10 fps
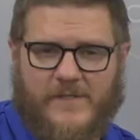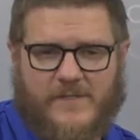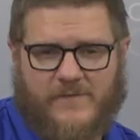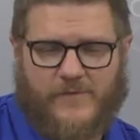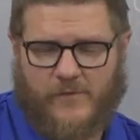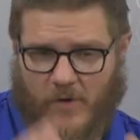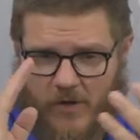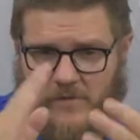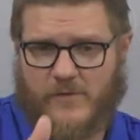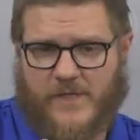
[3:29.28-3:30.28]
is if you
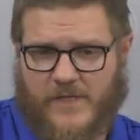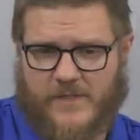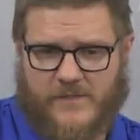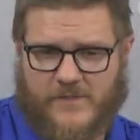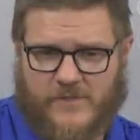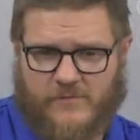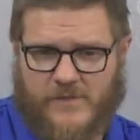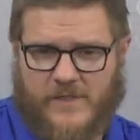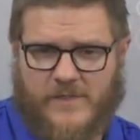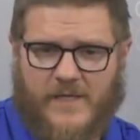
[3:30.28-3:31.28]
are looking at the
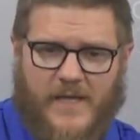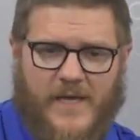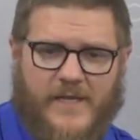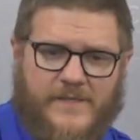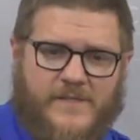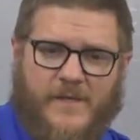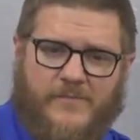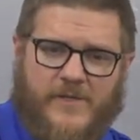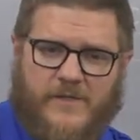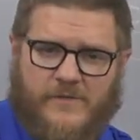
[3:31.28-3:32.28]
screen and
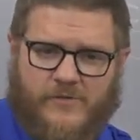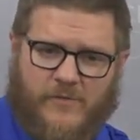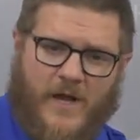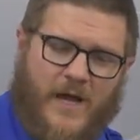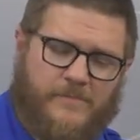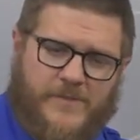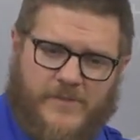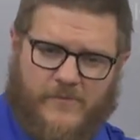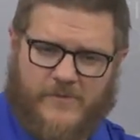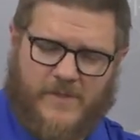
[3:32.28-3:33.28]
something
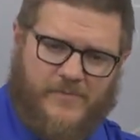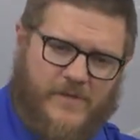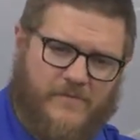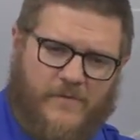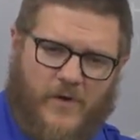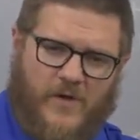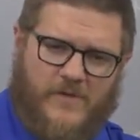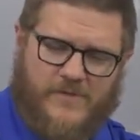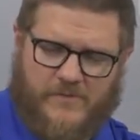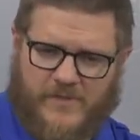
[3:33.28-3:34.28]
drops or something
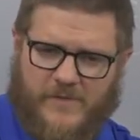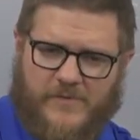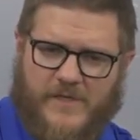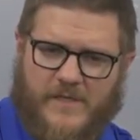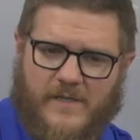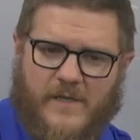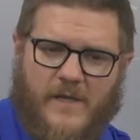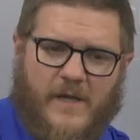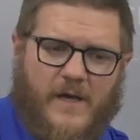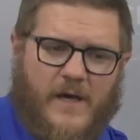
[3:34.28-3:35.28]
falls or something
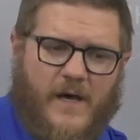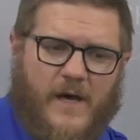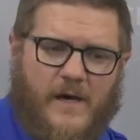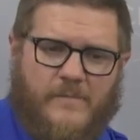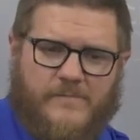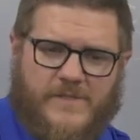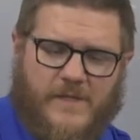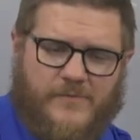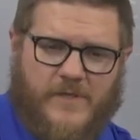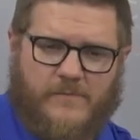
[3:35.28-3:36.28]

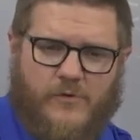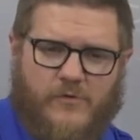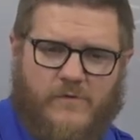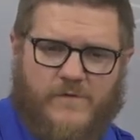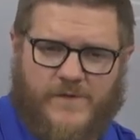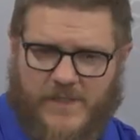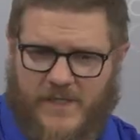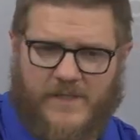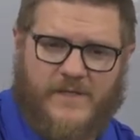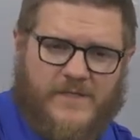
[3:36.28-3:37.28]
moves
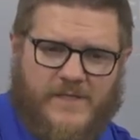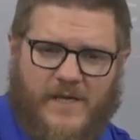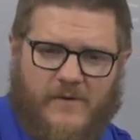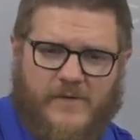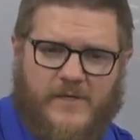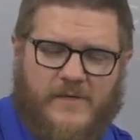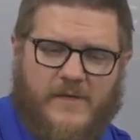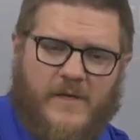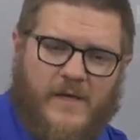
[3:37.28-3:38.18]
in this area,